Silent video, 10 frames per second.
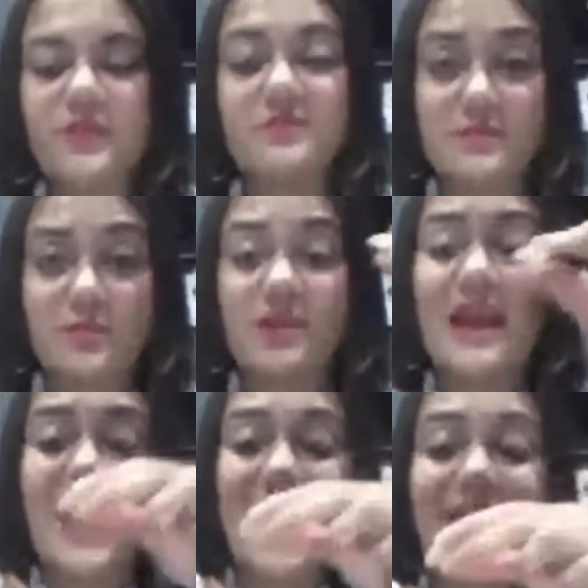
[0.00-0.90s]
which I'm
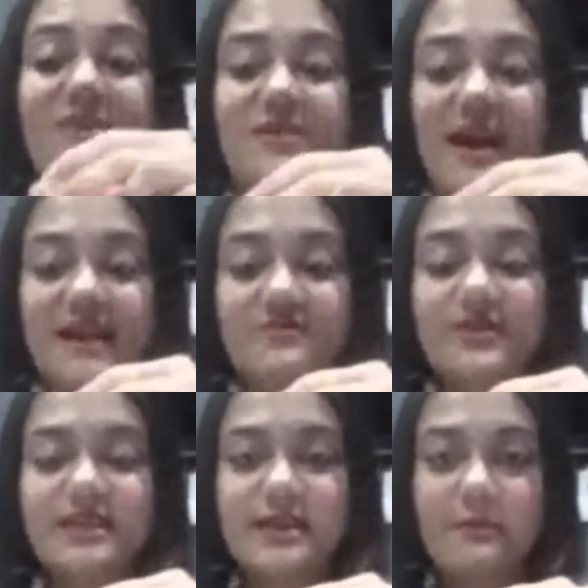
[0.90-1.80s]
gonna add, right,
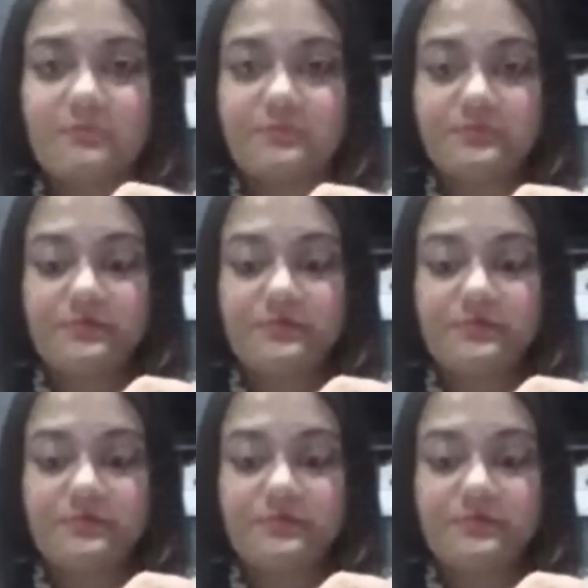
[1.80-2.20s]
fill it up.